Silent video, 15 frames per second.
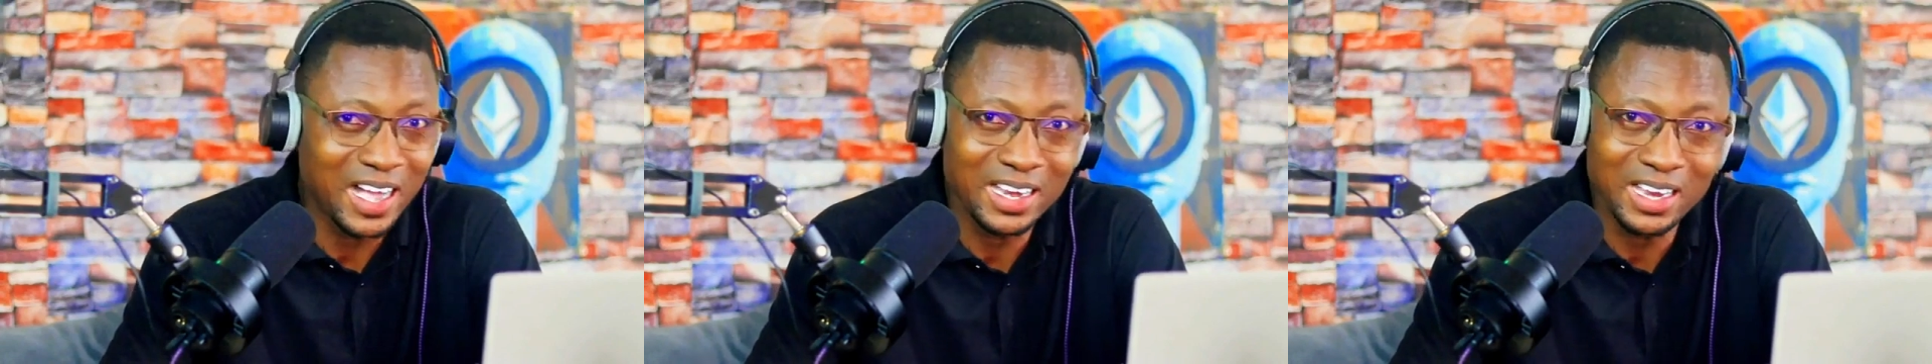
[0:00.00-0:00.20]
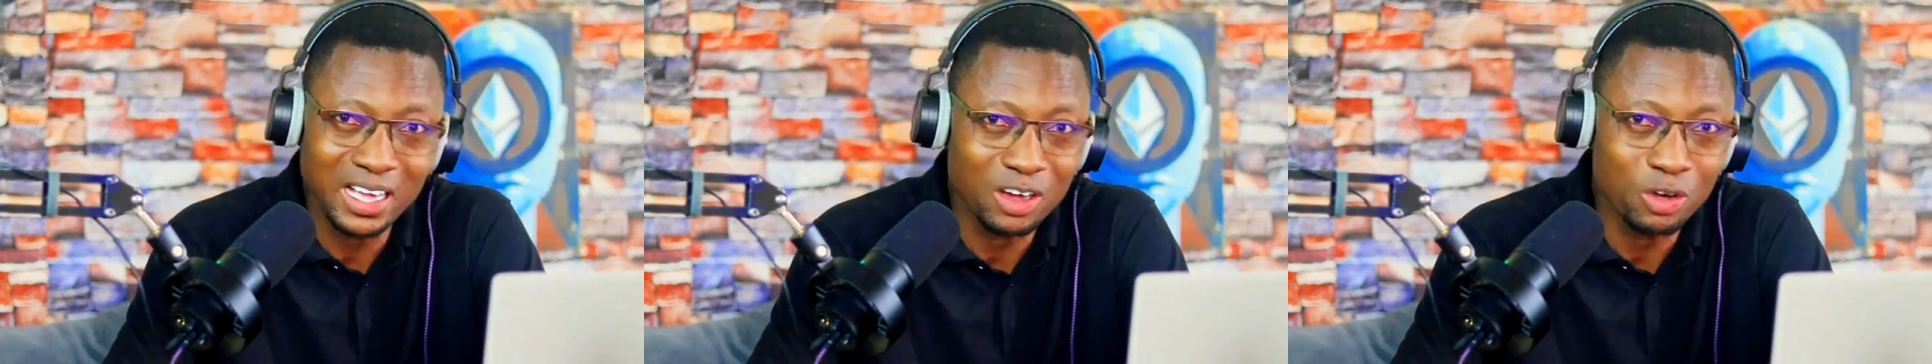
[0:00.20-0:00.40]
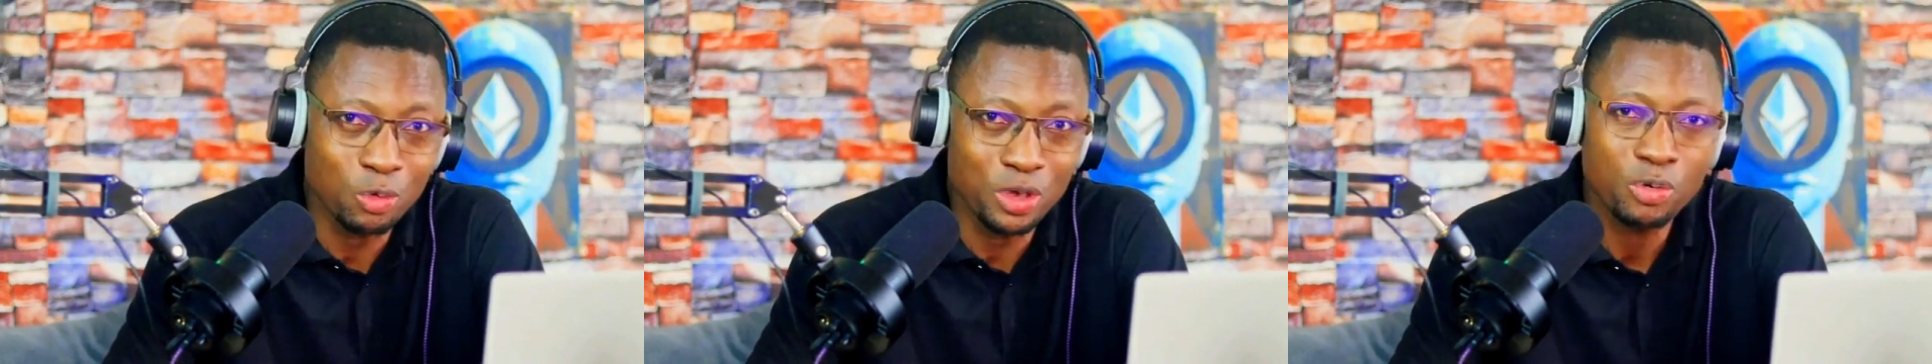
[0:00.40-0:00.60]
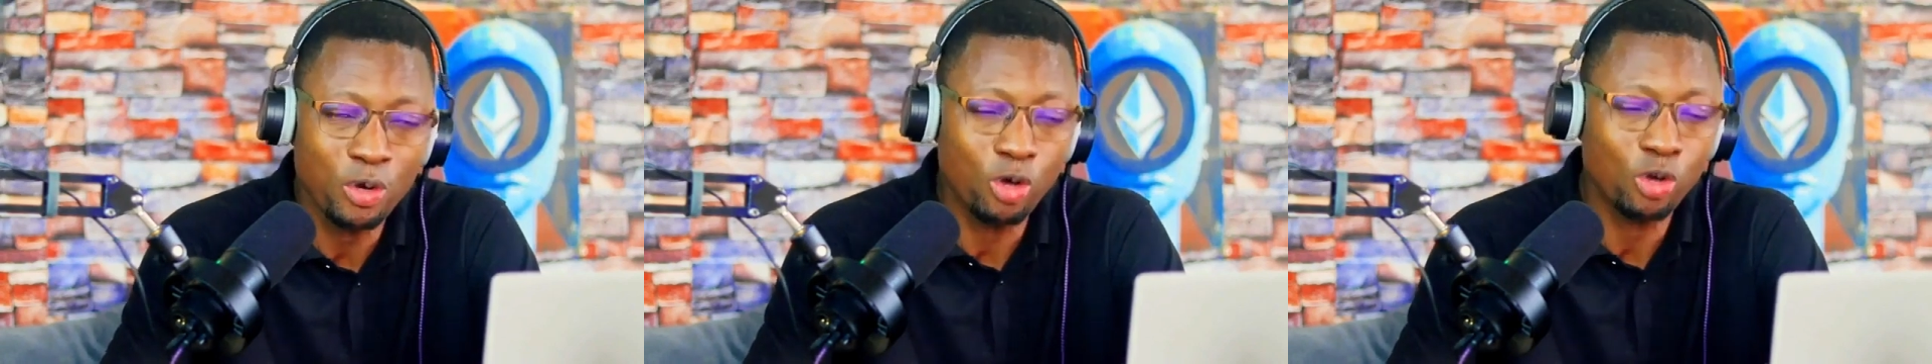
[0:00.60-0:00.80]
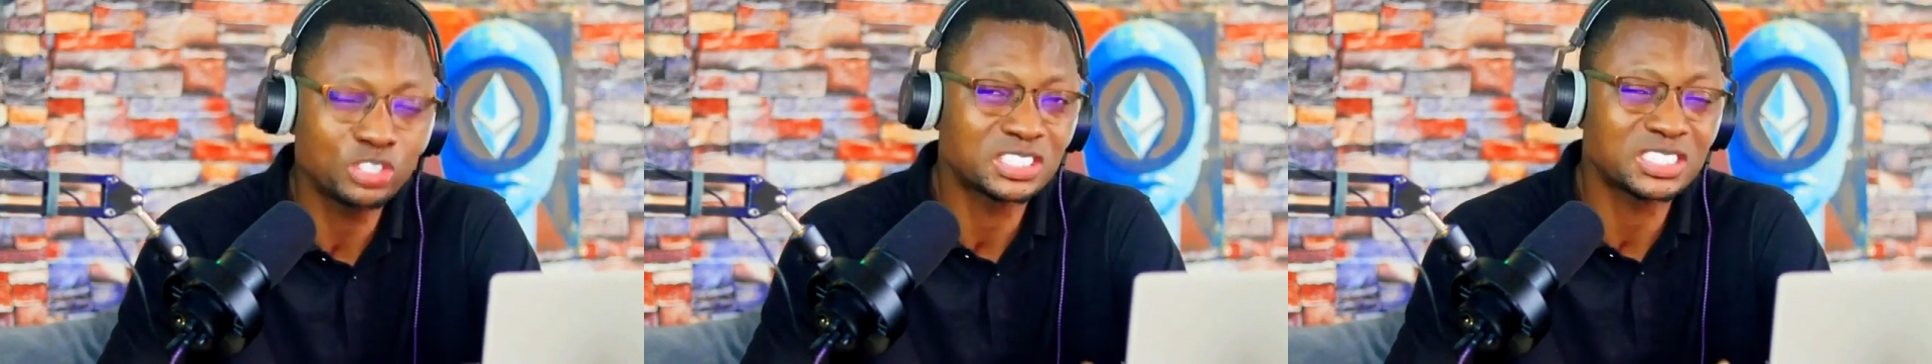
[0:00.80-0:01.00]
like color.
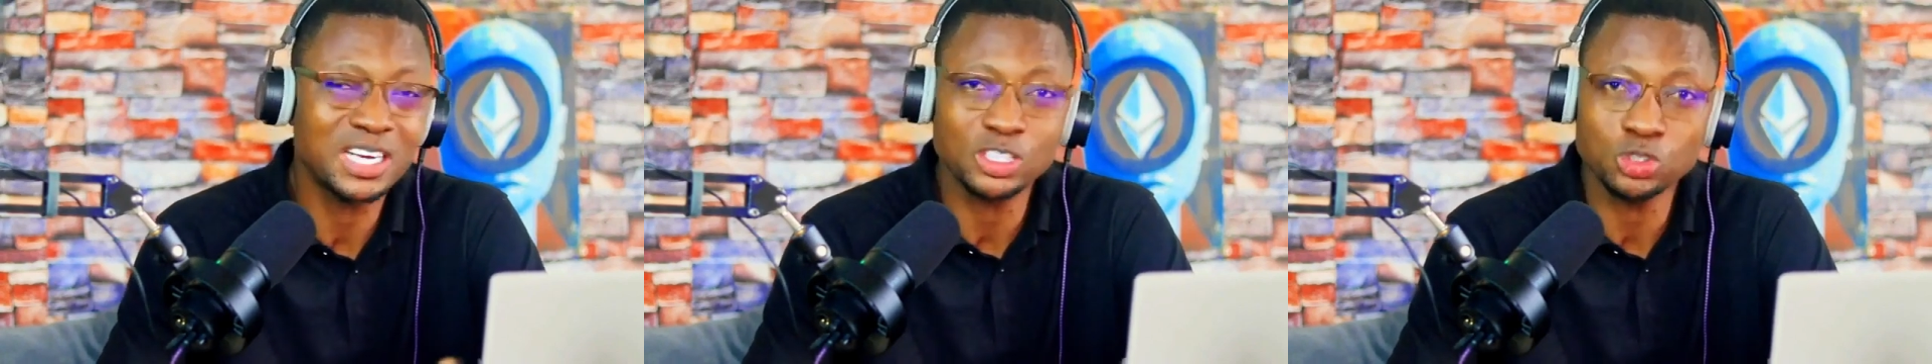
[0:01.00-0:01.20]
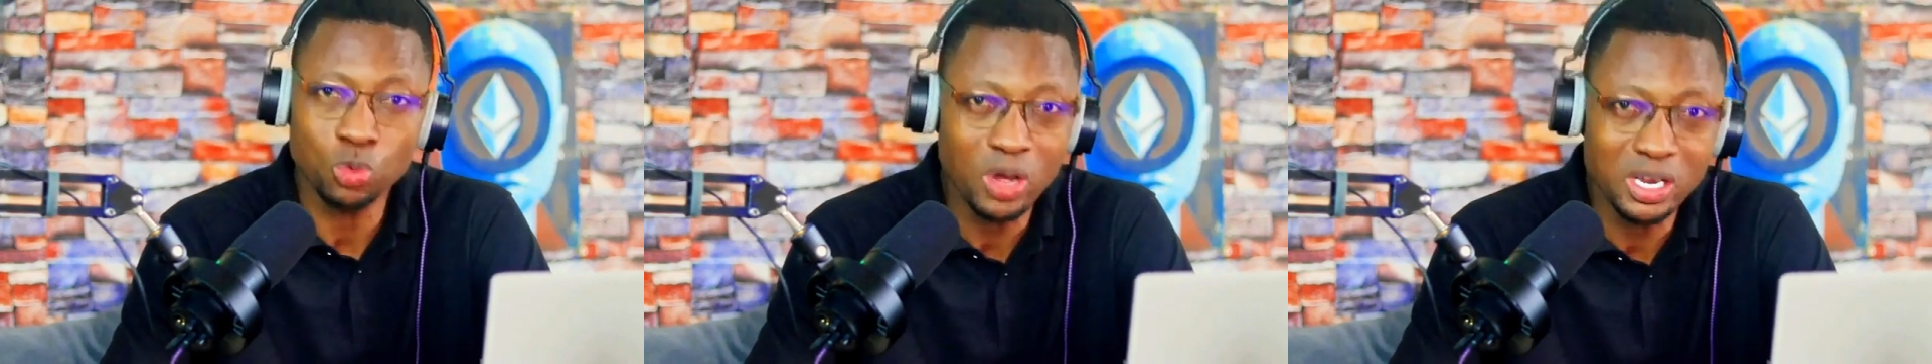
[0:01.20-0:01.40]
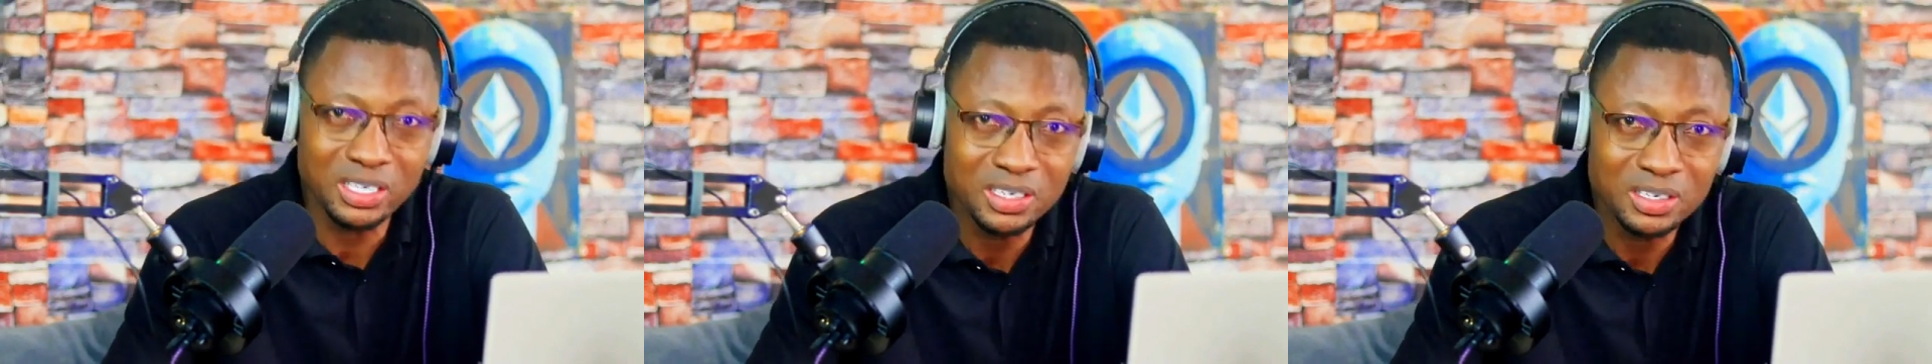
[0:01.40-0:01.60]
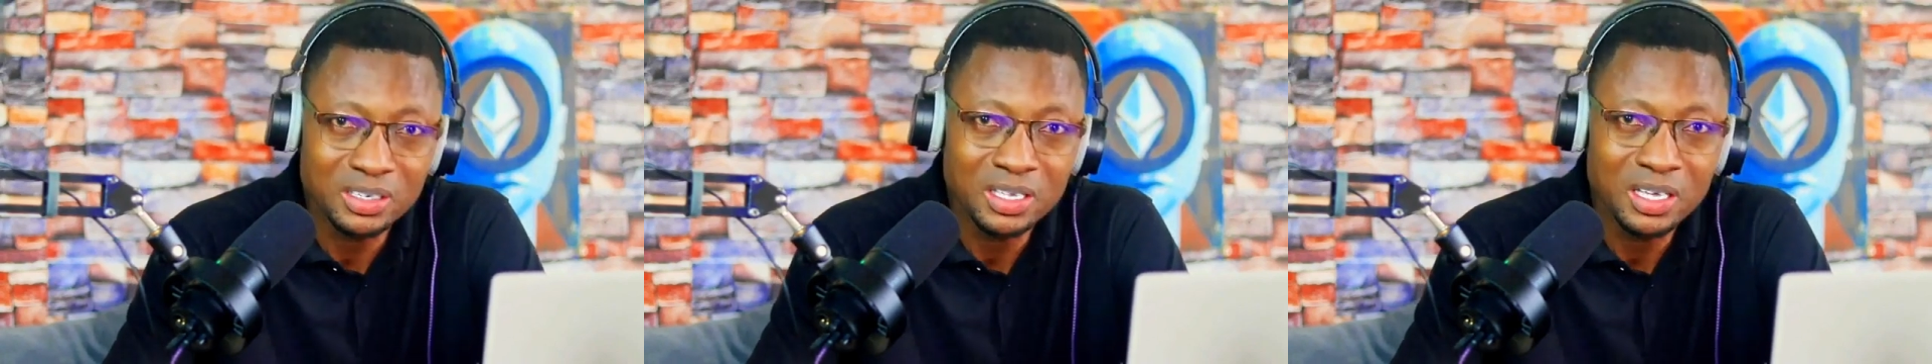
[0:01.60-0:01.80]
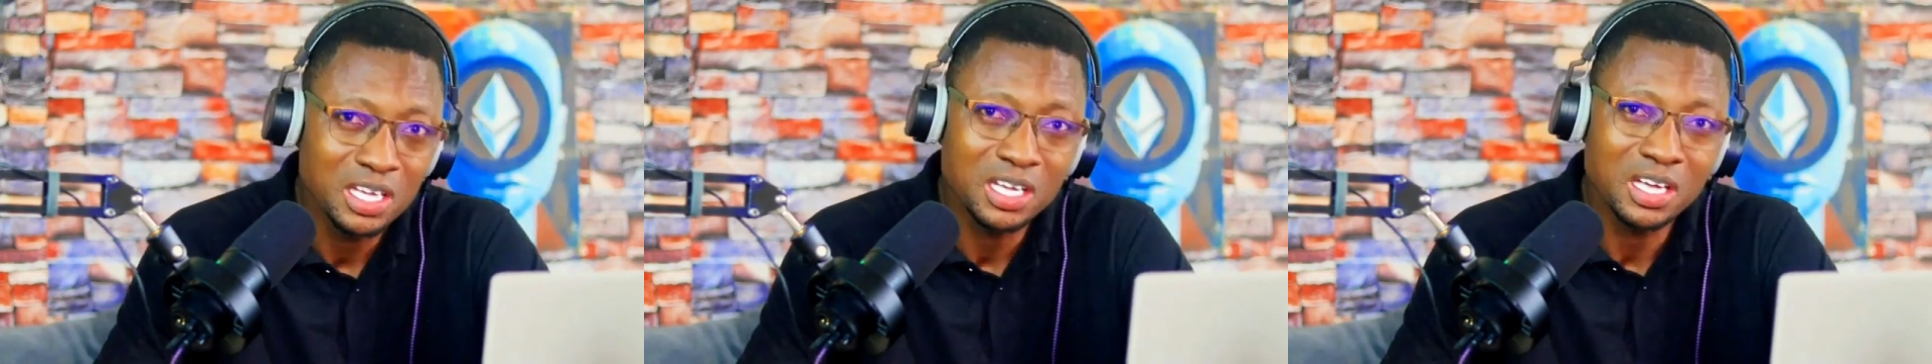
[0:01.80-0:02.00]
We're all seen as one.